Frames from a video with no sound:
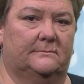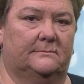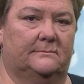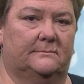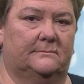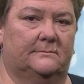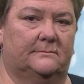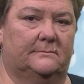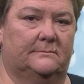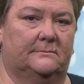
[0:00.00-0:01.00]

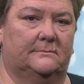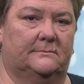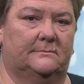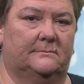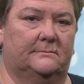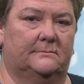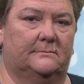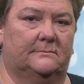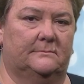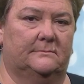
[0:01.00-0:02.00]

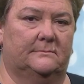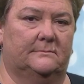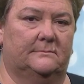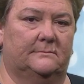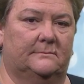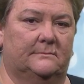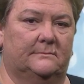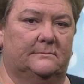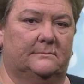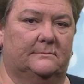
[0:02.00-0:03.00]

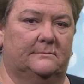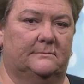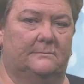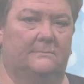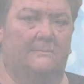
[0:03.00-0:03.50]
[no speech]